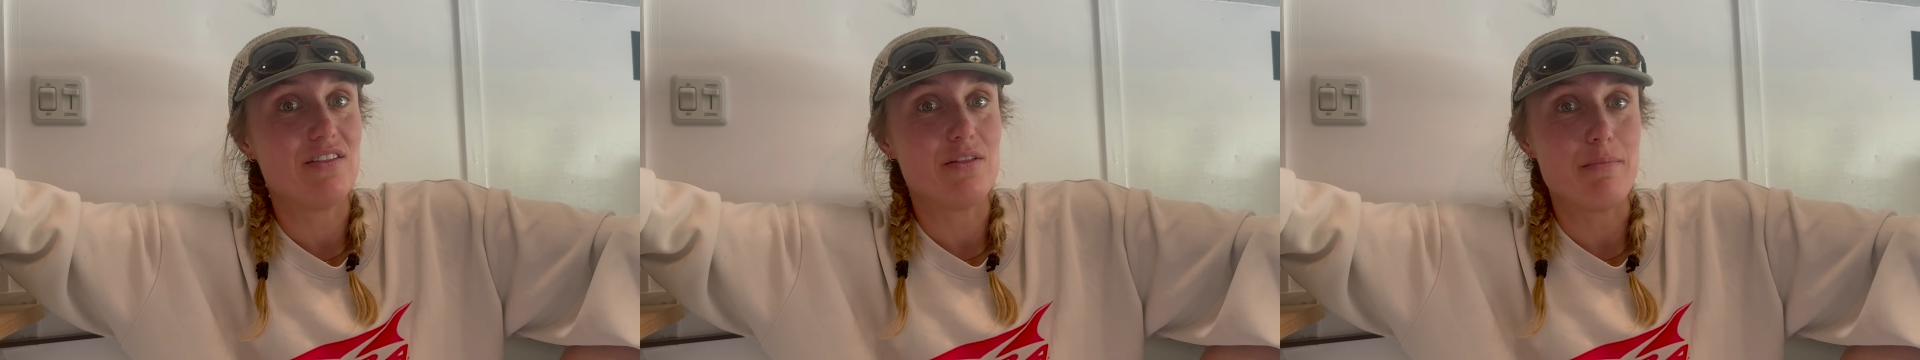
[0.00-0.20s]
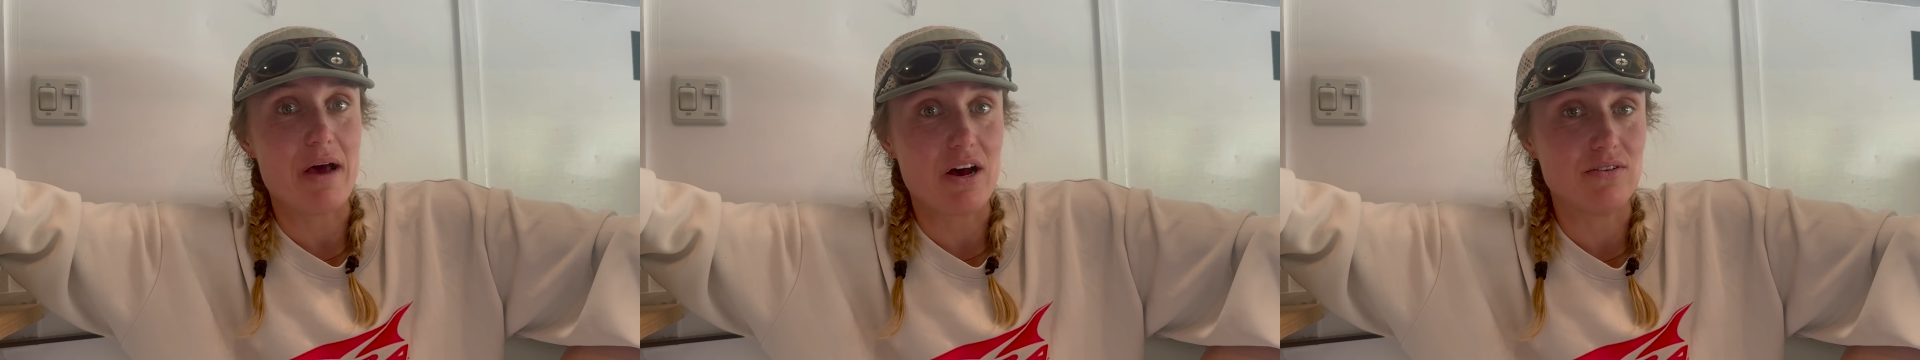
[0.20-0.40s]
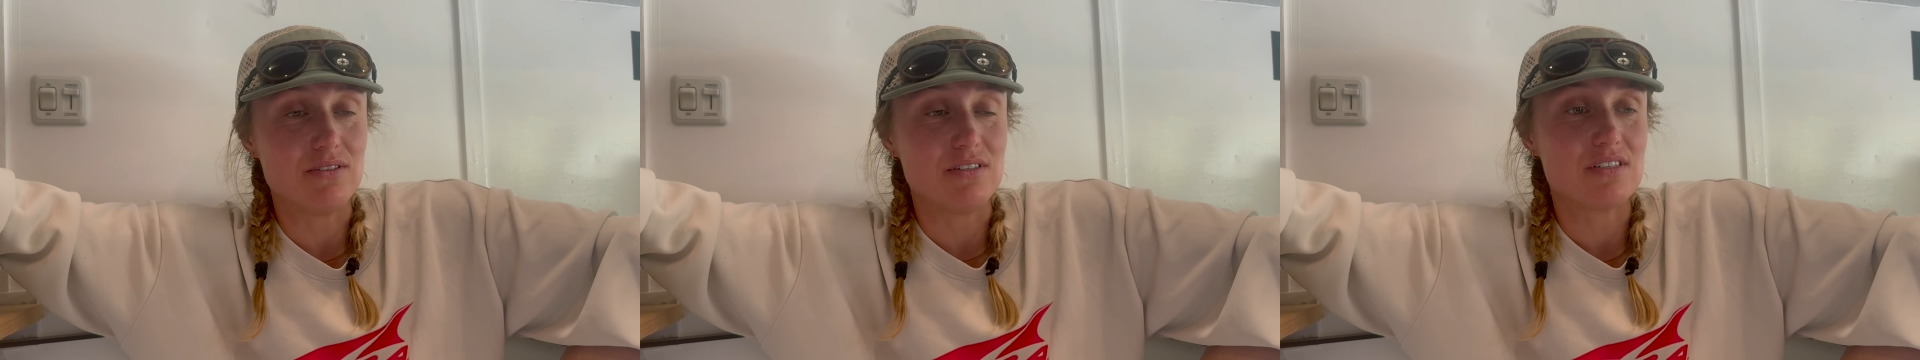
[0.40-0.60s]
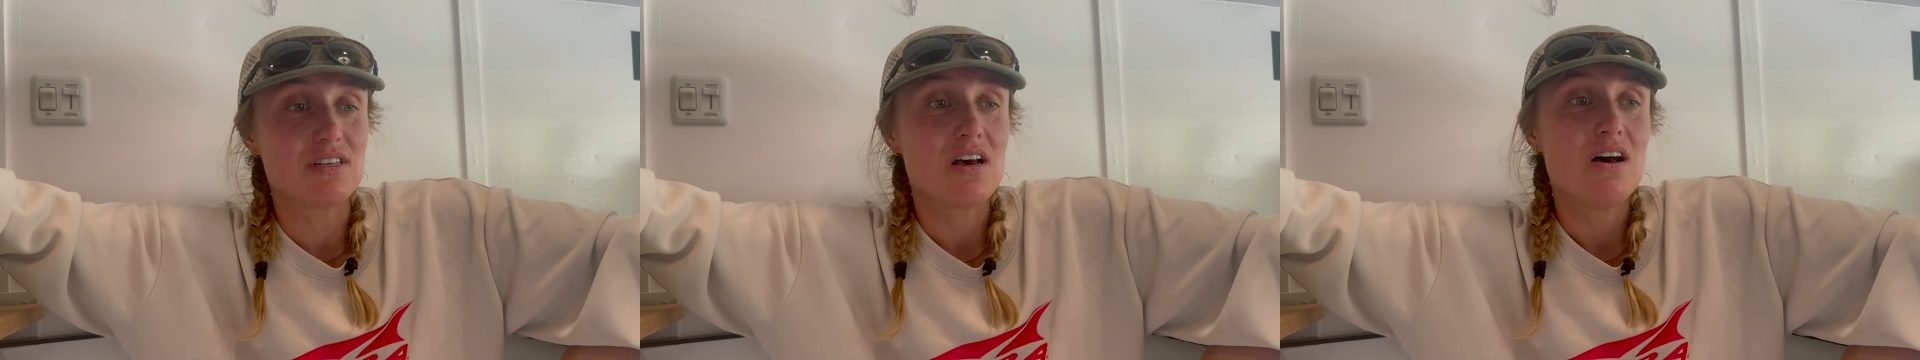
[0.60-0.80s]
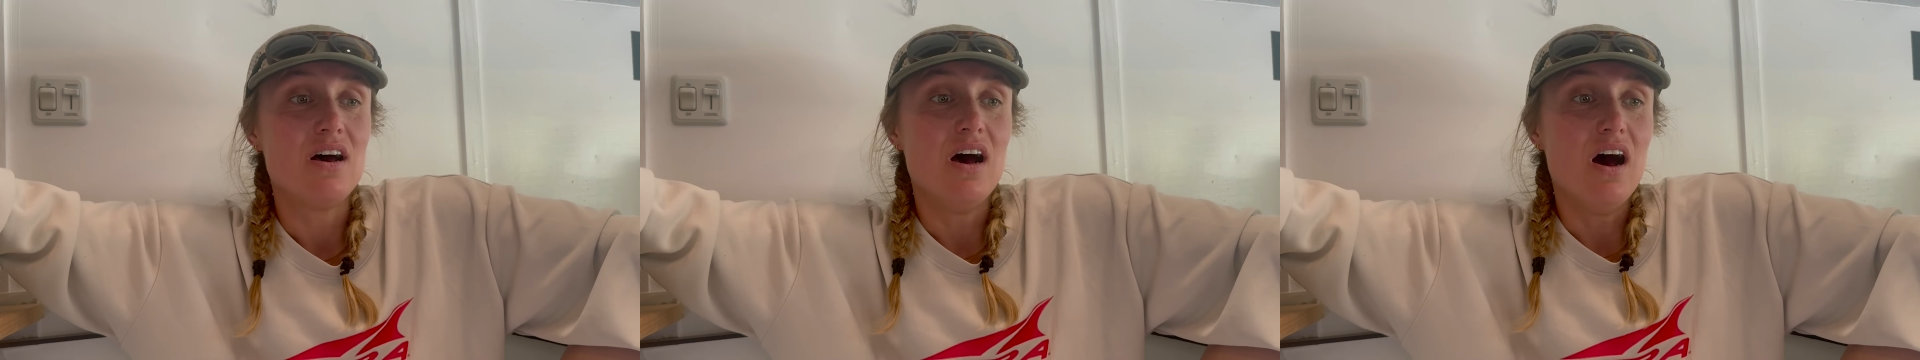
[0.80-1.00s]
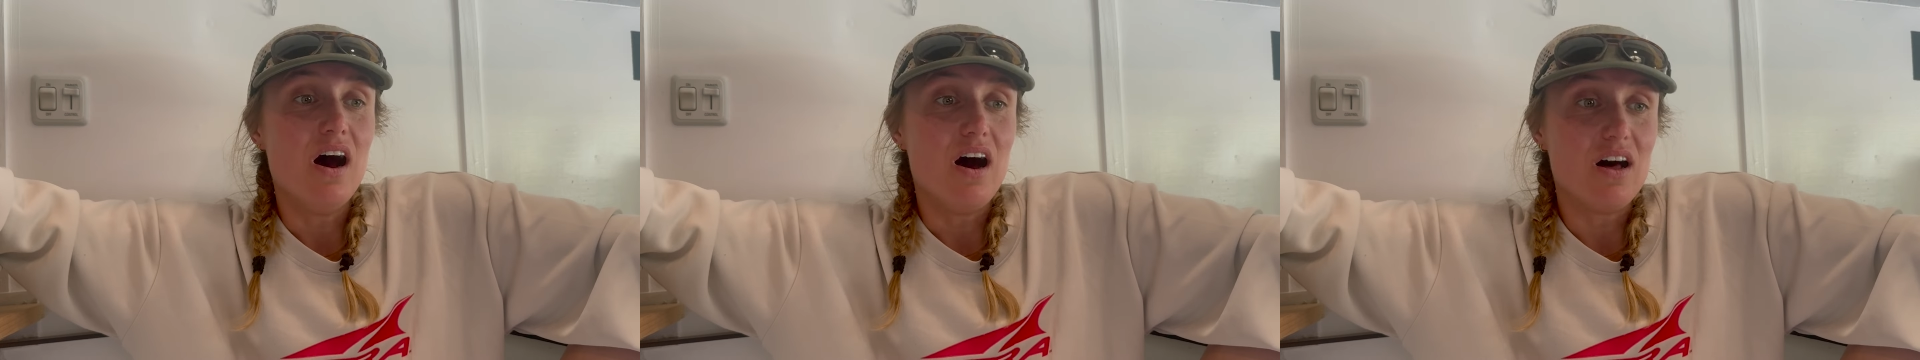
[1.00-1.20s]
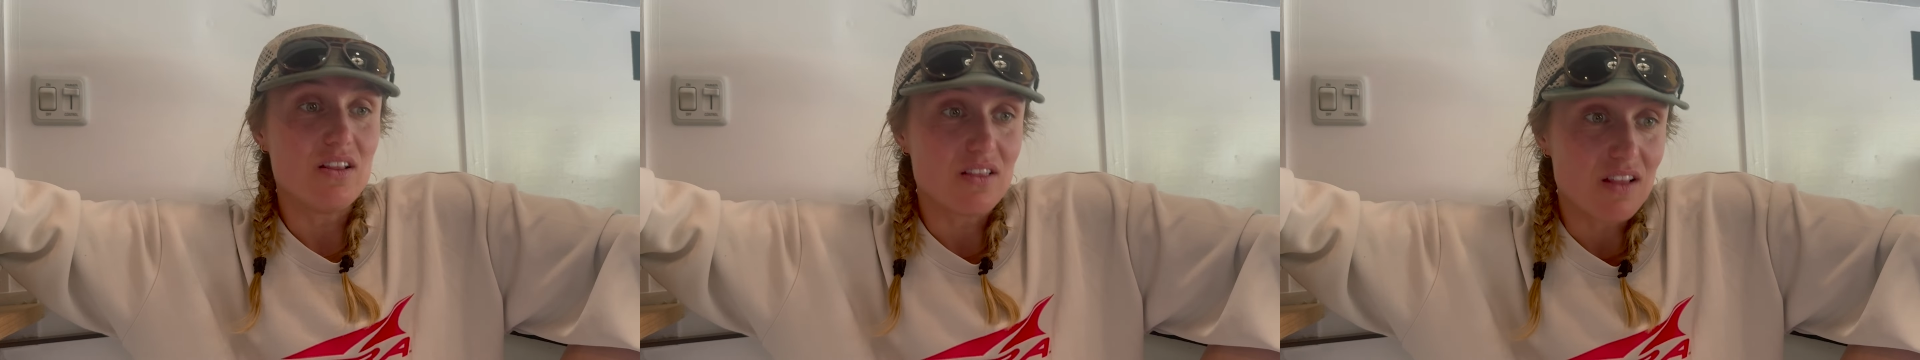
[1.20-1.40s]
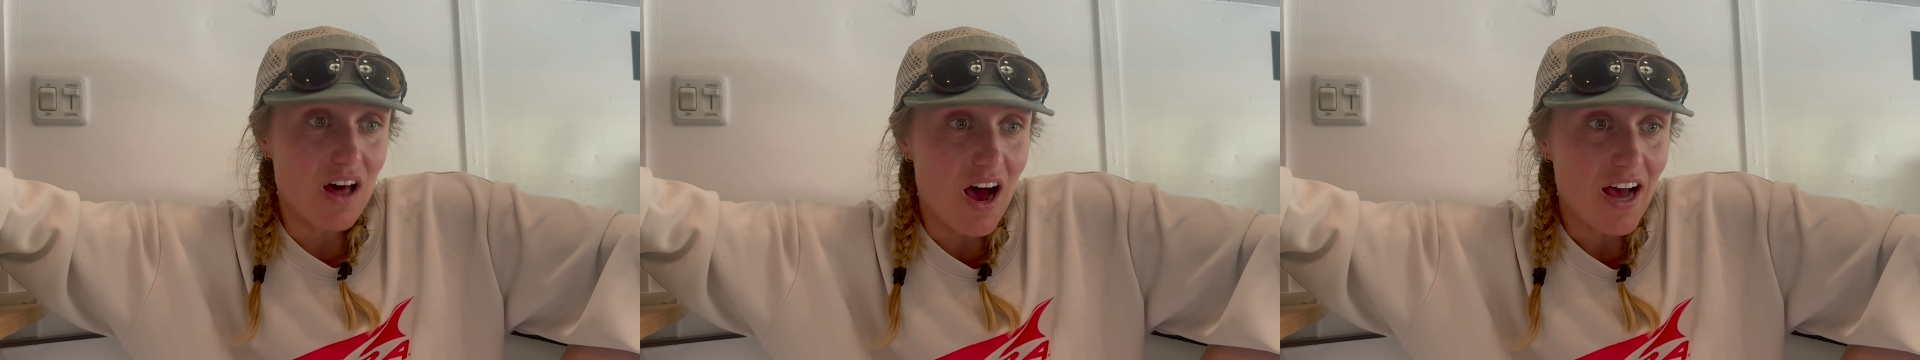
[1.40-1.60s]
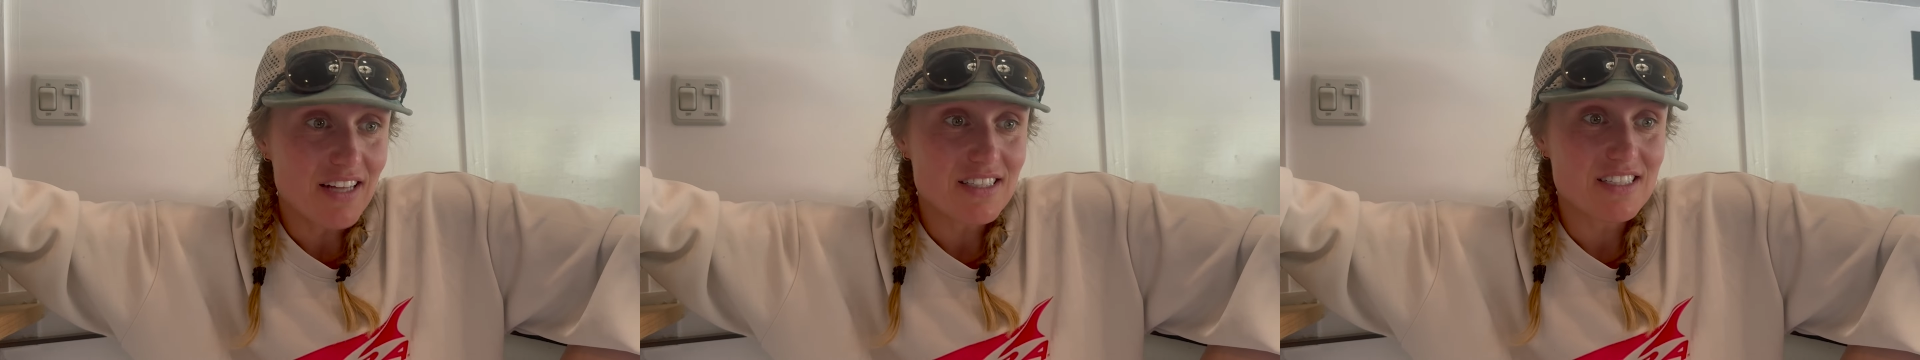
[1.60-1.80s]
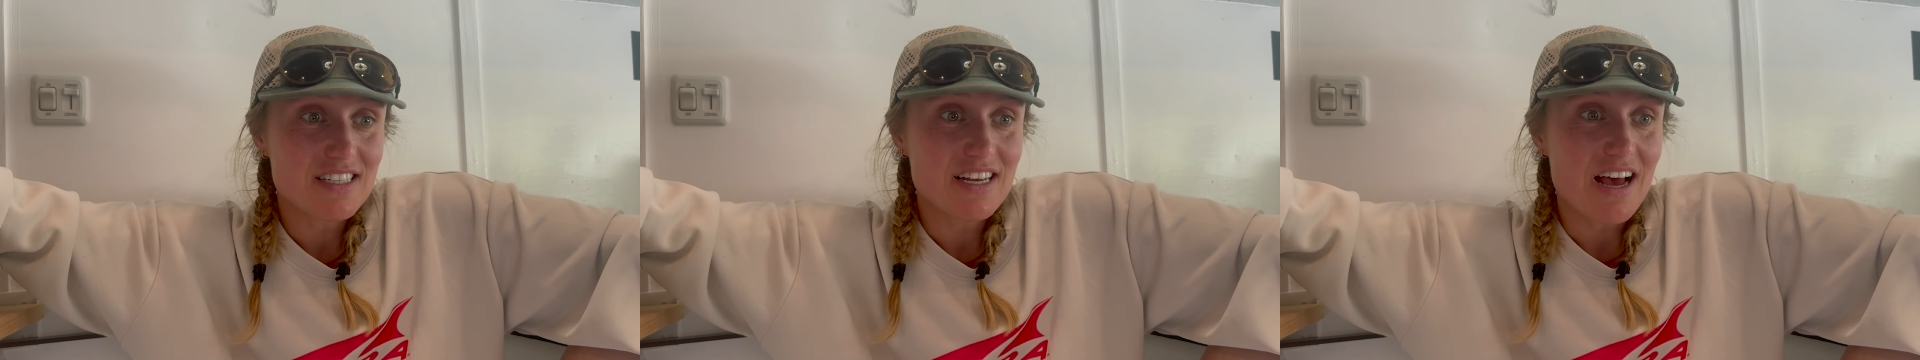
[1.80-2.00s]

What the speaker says: the mountains a lot.